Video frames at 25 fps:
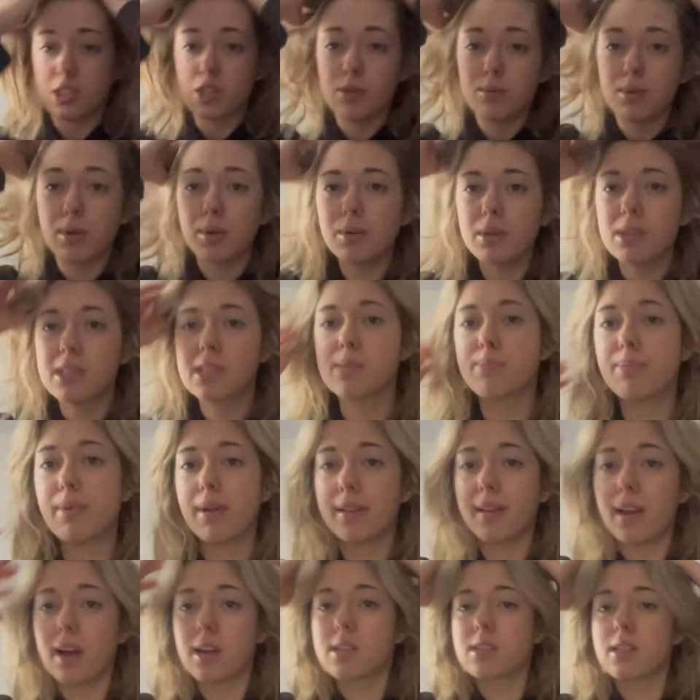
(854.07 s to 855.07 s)
to, but we
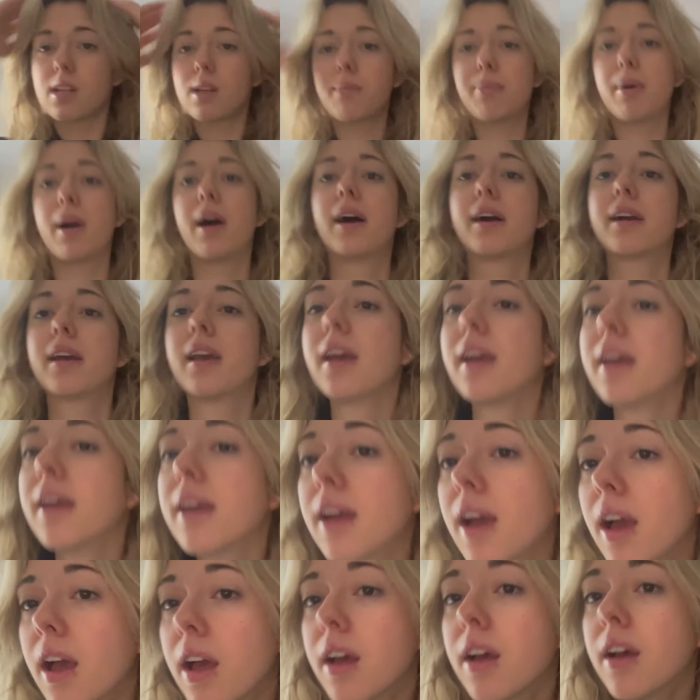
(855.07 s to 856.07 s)
spent last night
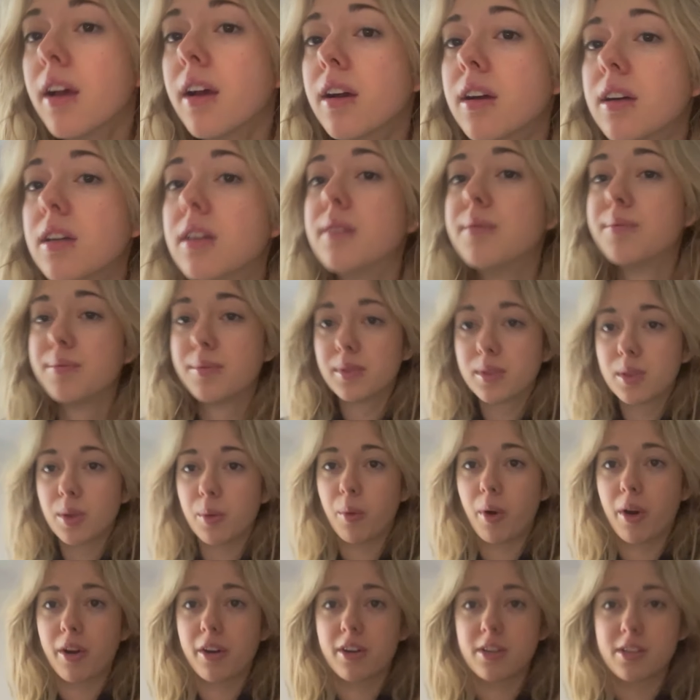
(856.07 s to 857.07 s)
packing. The
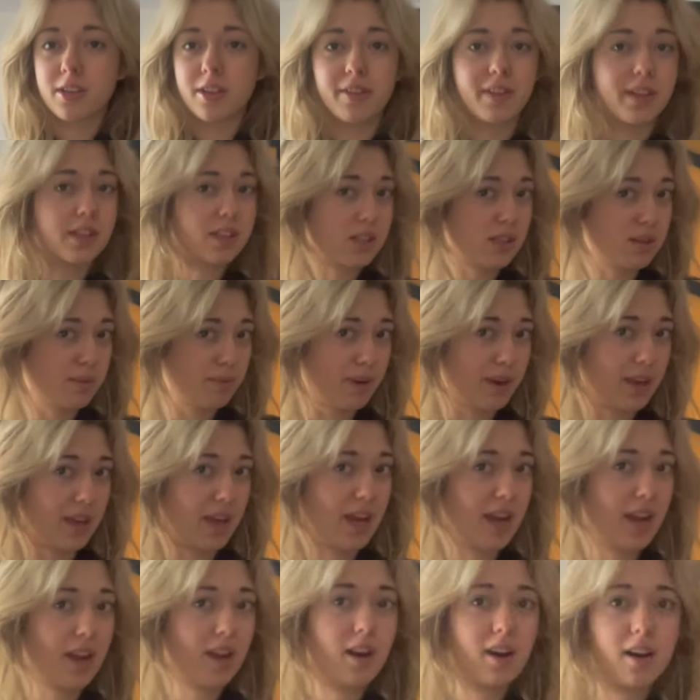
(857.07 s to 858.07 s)
water did this to my
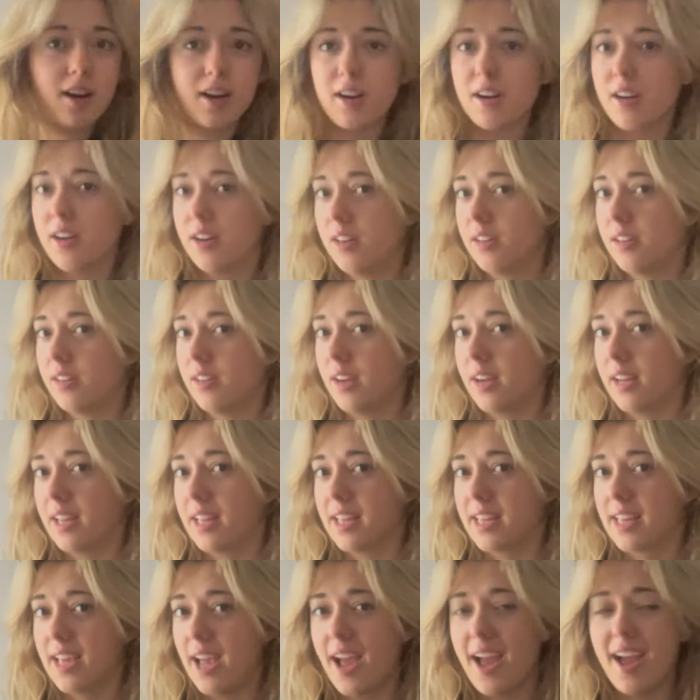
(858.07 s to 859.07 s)
hair
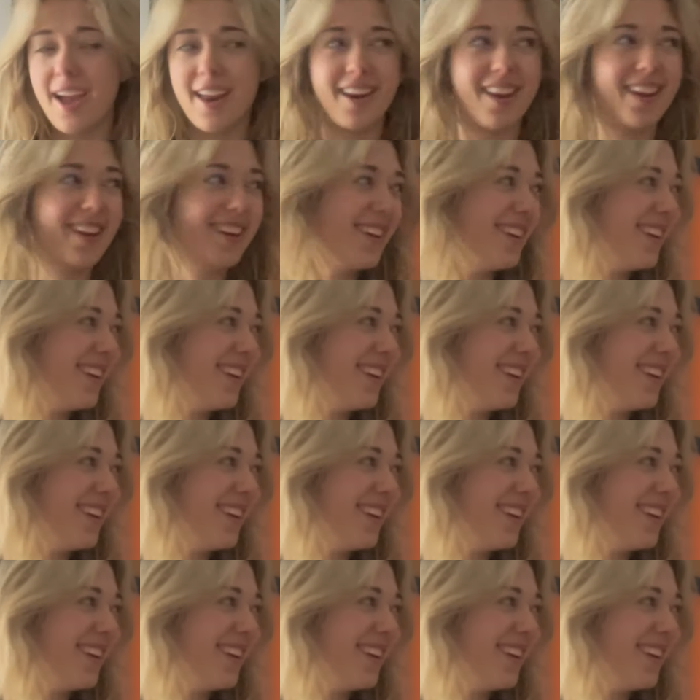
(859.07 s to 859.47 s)
again.